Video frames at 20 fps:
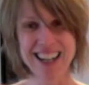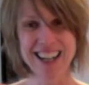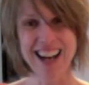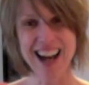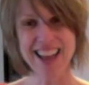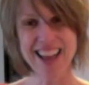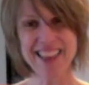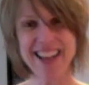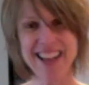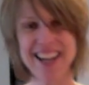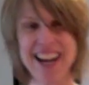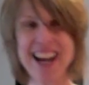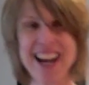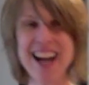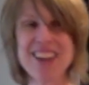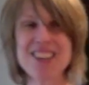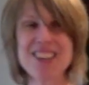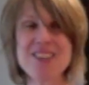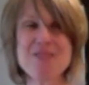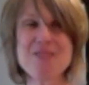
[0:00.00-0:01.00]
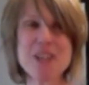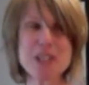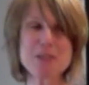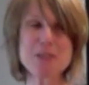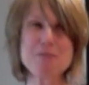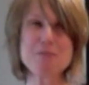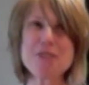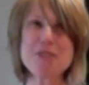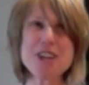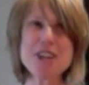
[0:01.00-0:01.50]
And then I had the
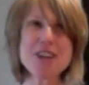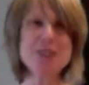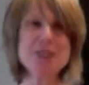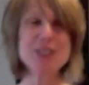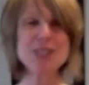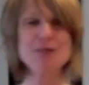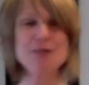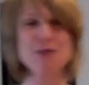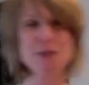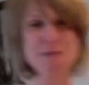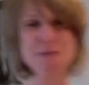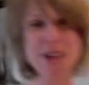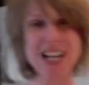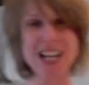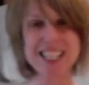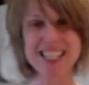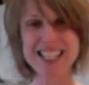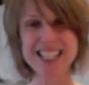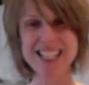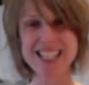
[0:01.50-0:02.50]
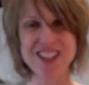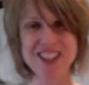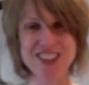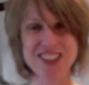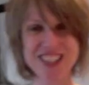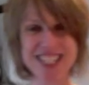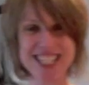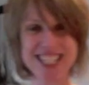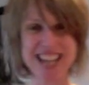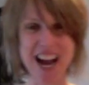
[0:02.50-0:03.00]
most beautiful message on
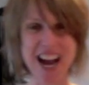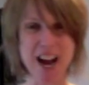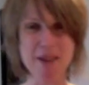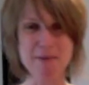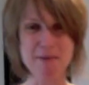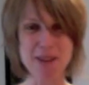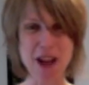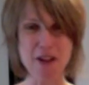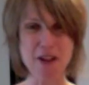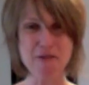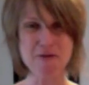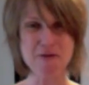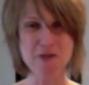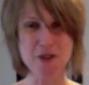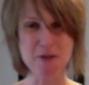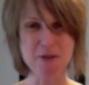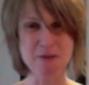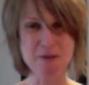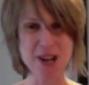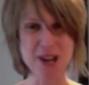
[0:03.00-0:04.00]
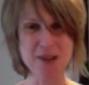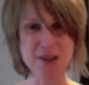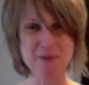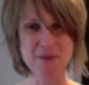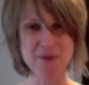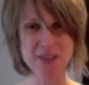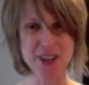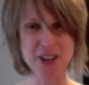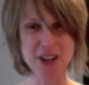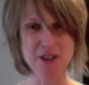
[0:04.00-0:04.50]
Skype left for me
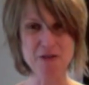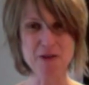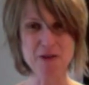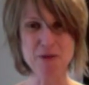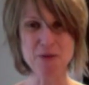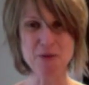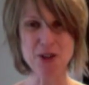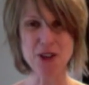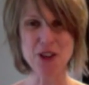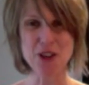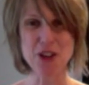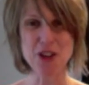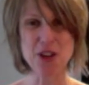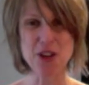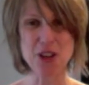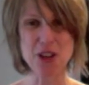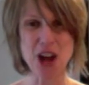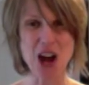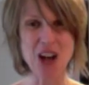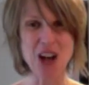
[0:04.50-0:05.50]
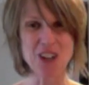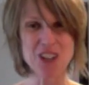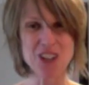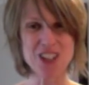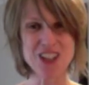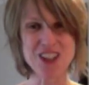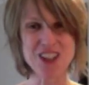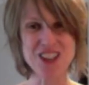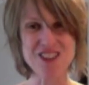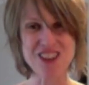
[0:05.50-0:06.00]
from one of the other
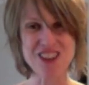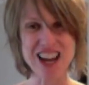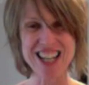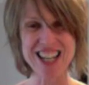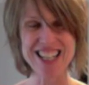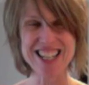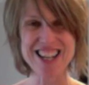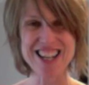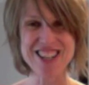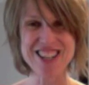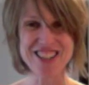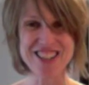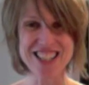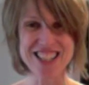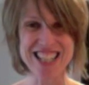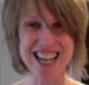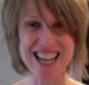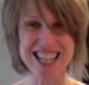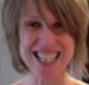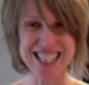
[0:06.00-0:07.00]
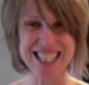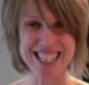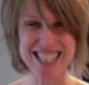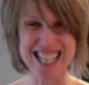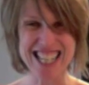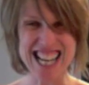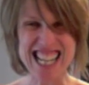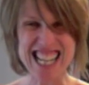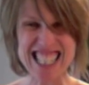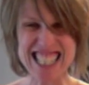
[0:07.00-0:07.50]
hosts on the radio station.
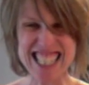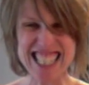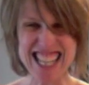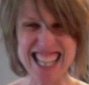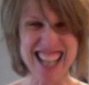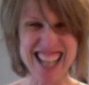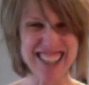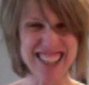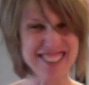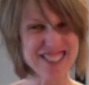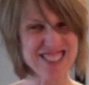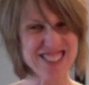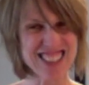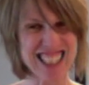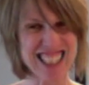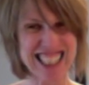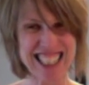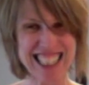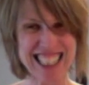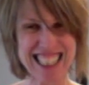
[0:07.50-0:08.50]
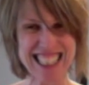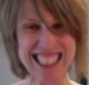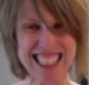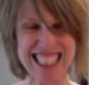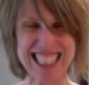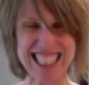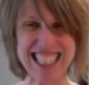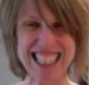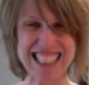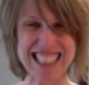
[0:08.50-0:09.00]
Isn't that lovely?
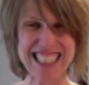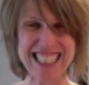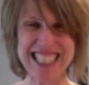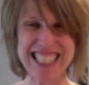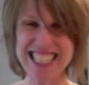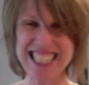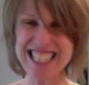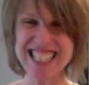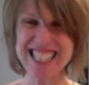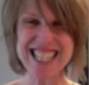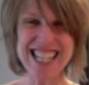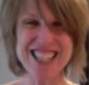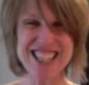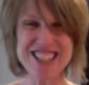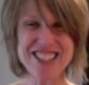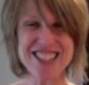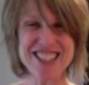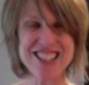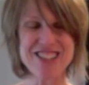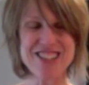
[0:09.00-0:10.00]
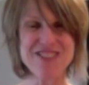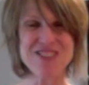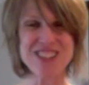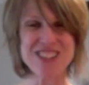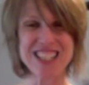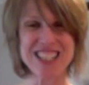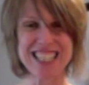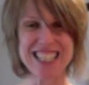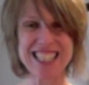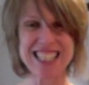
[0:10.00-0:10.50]
Isn't that just
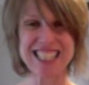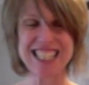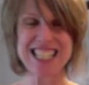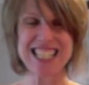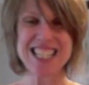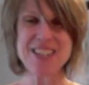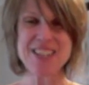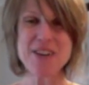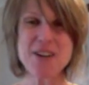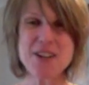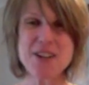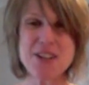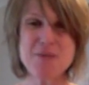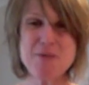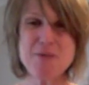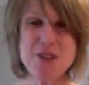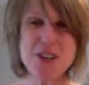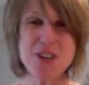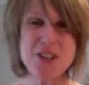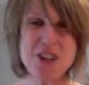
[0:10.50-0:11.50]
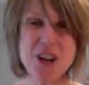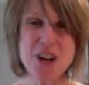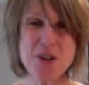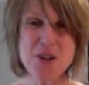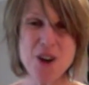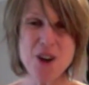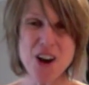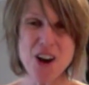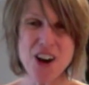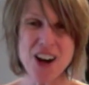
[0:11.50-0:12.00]
lovely? But you know
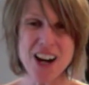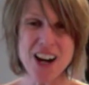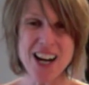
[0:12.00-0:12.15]
what?